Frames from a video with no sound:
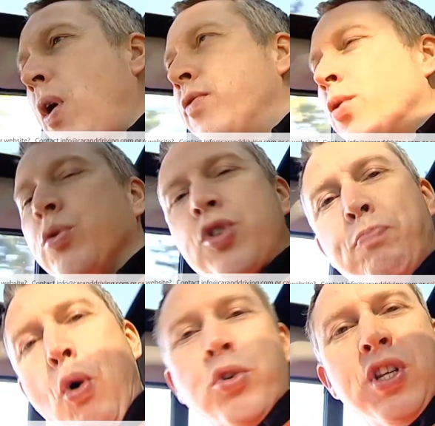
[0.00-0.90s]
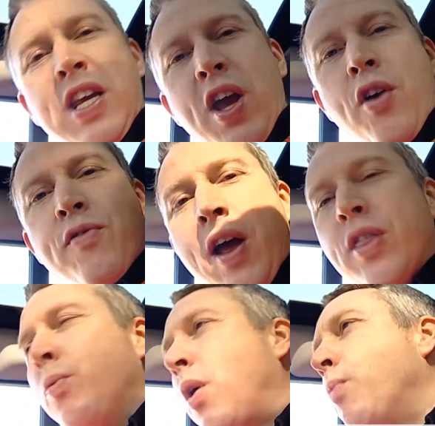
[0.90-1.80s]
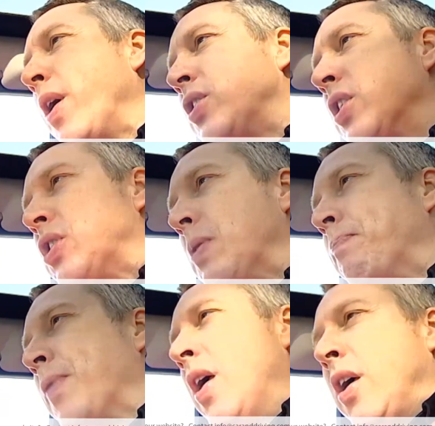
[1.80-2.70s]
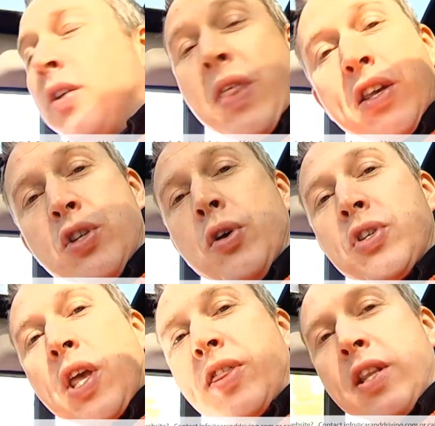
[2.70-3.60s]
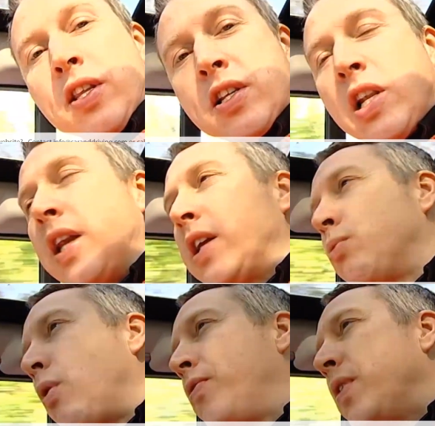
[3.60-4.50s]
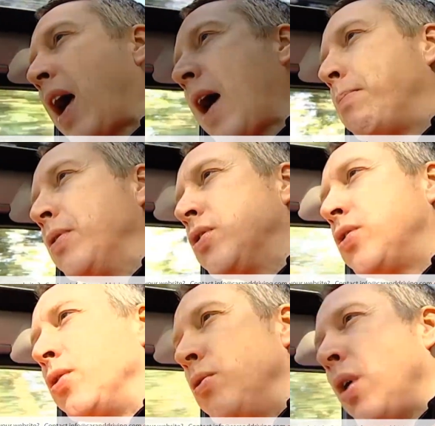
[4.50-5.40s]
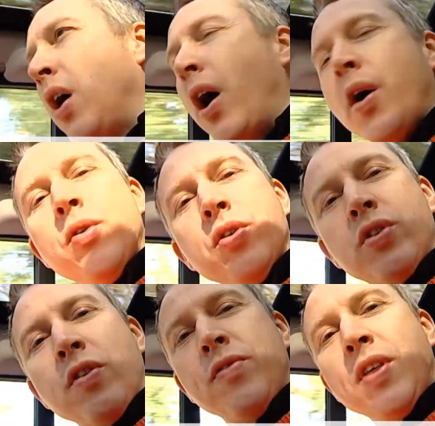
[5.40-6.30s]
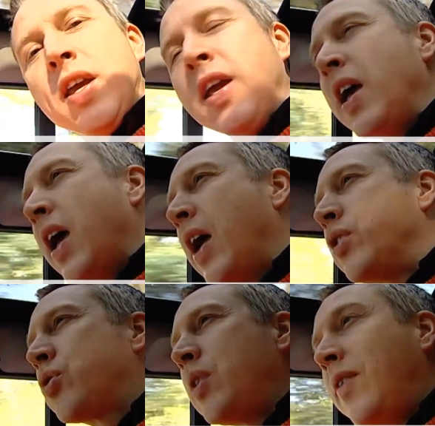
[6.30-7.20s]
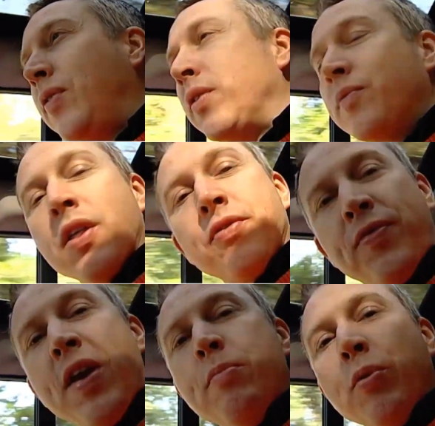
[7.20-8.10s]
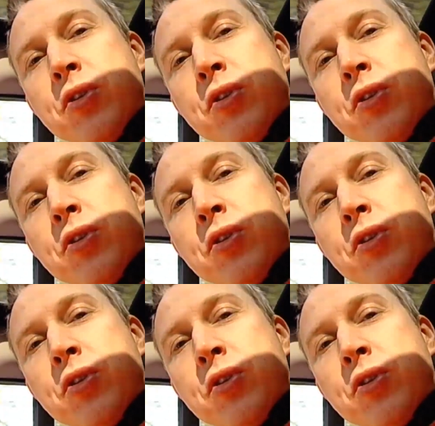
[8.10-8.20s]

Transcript: over all sporty going around the one-way system, though that's not something that's likely to often happen to owners of the entry-level and rather feeble